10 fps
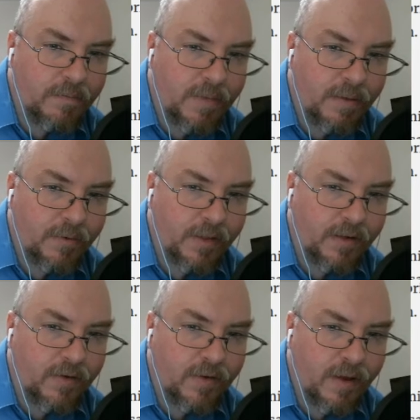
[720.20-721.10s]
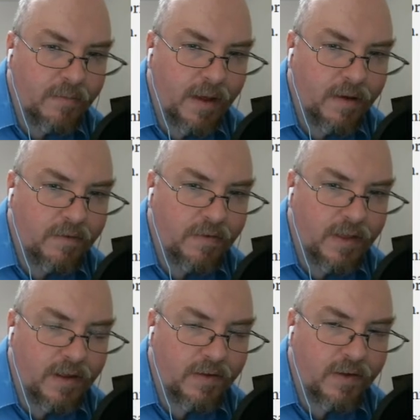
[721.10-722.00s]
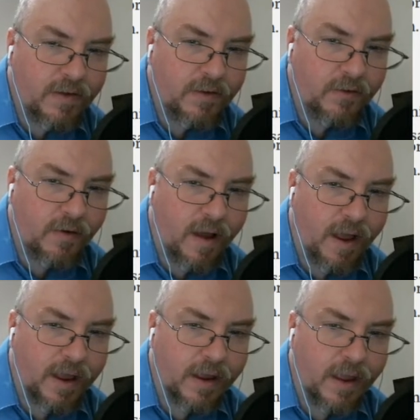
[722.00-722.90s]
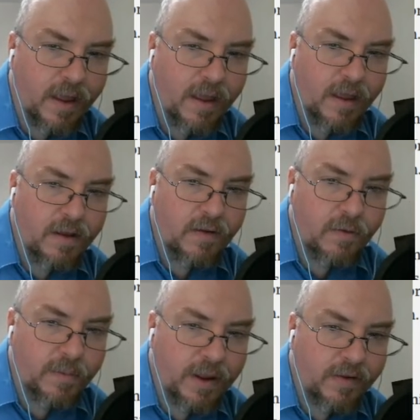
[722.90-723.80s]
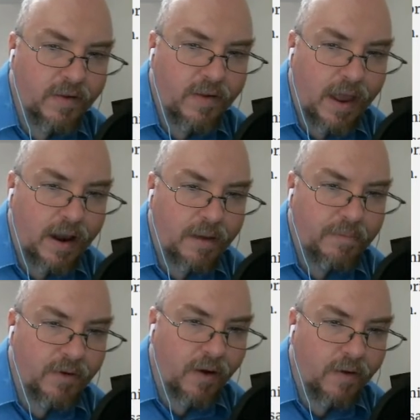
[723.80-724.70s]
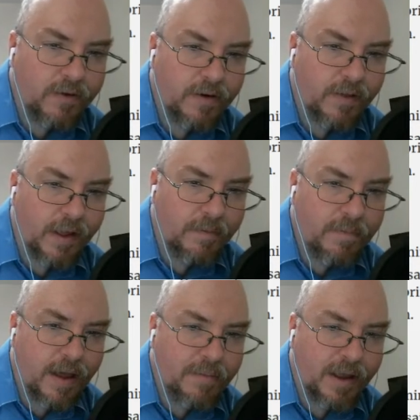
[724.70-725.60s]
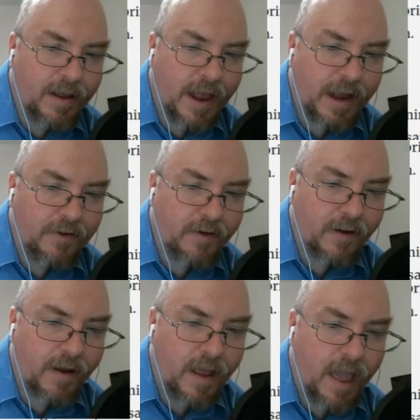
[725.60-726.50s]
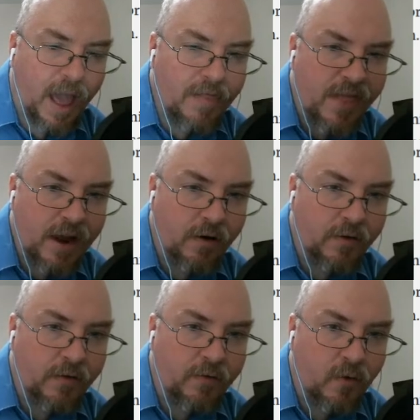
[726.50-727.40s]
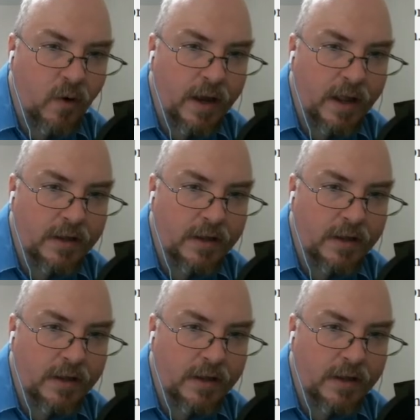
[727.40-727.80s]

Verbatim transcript: people that some of this is trying to be set up to alter the upcoming election and there's a Freudian